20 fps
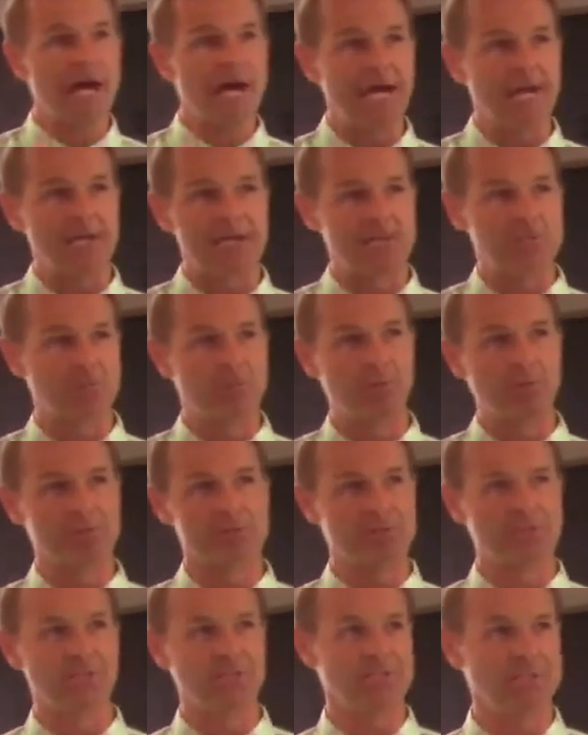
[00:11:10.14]
line is
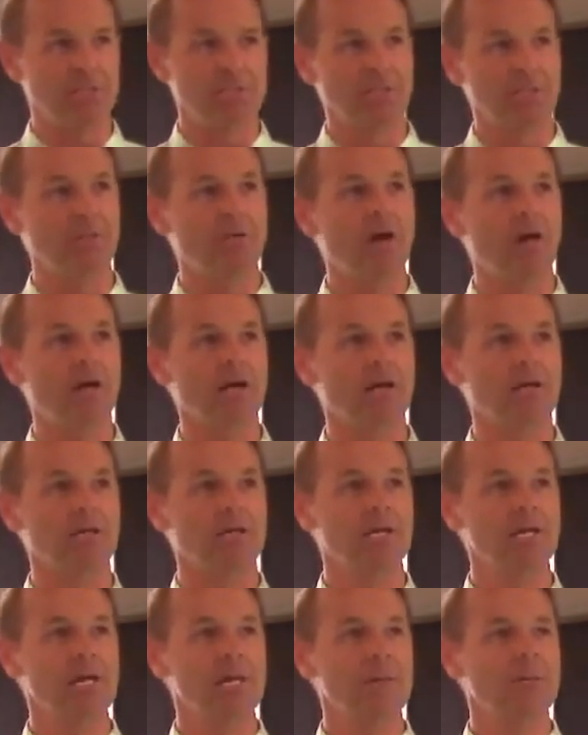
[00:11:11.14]
supposed to continue on
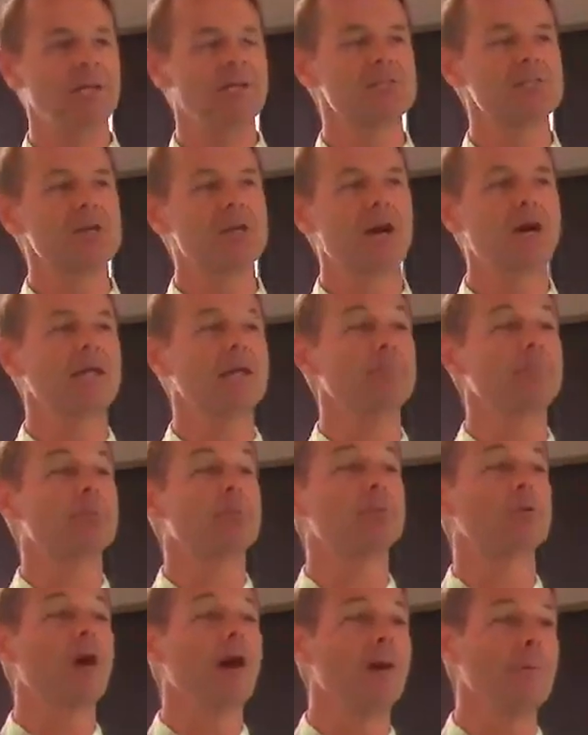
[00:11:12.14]
because God had
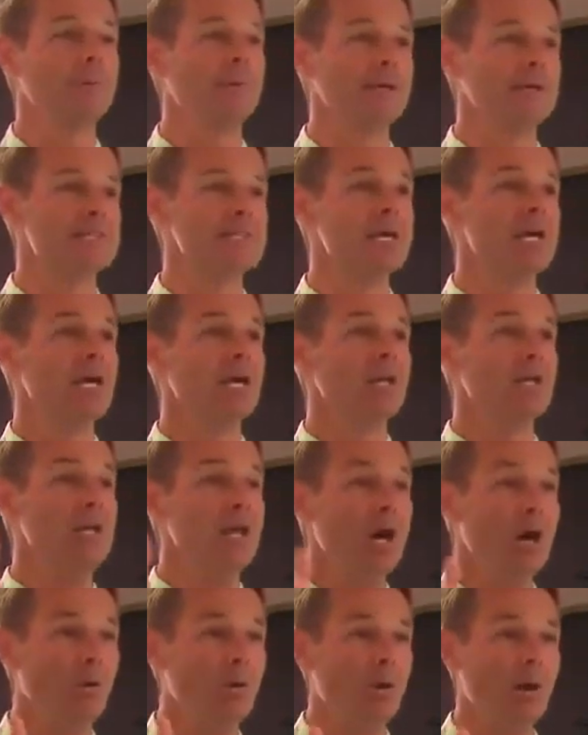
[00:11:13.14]
promised
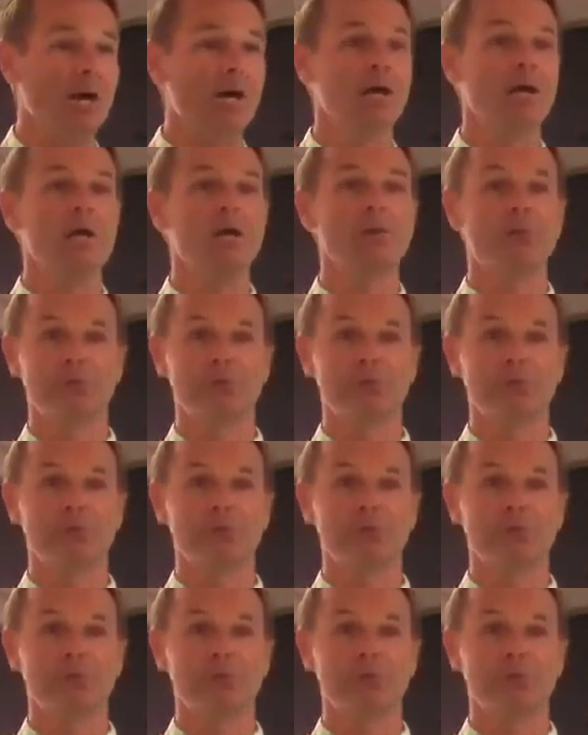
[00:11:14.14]
Noah